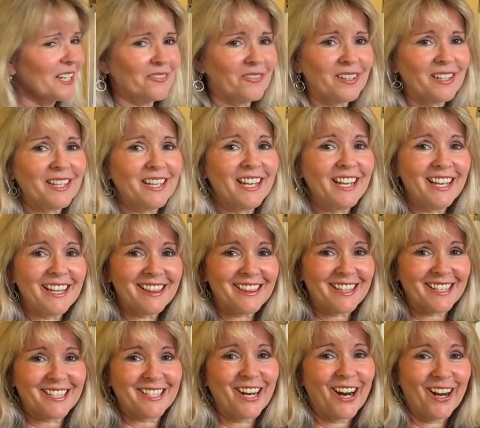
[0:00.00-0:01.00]
even hit
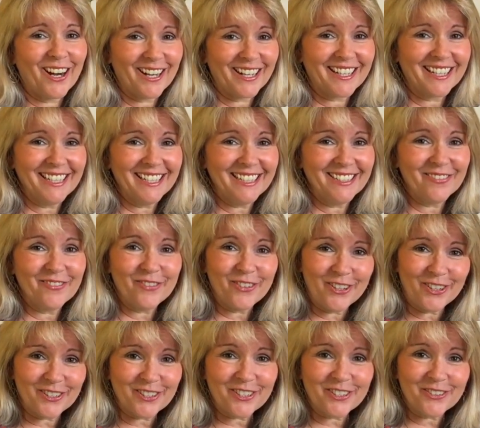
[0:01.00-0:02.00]
the target and
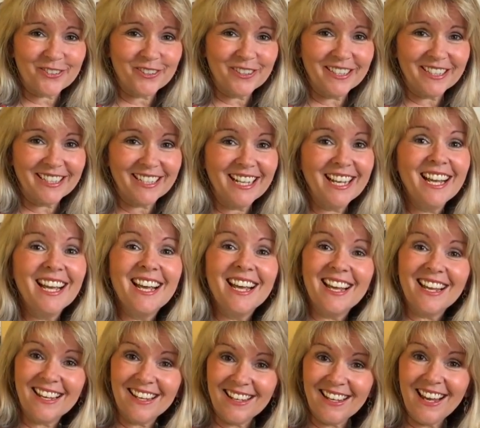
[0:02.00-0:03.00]
fall short?
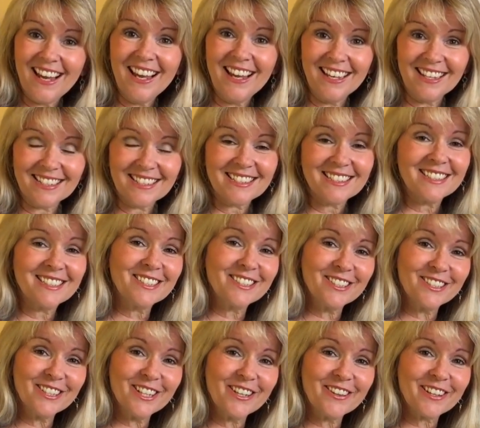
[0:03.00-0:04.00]
Yes, did
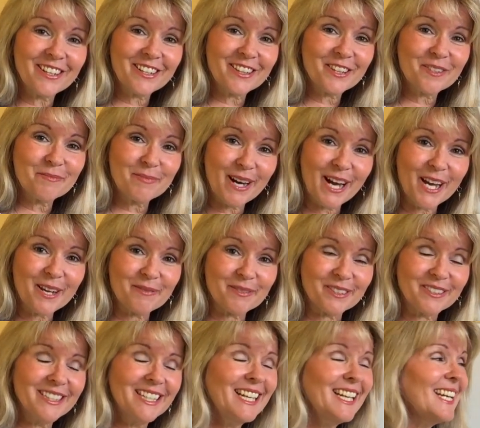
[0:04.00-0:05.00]
you know that in the
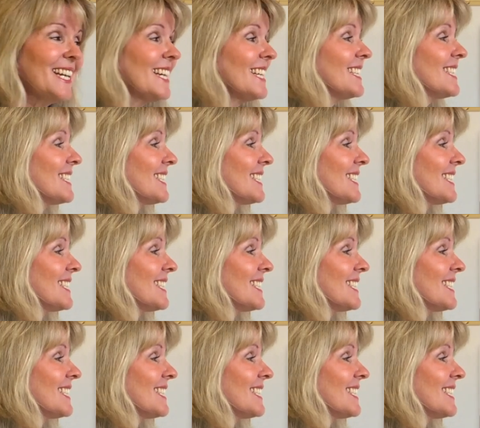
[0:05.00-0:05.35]
Bible, it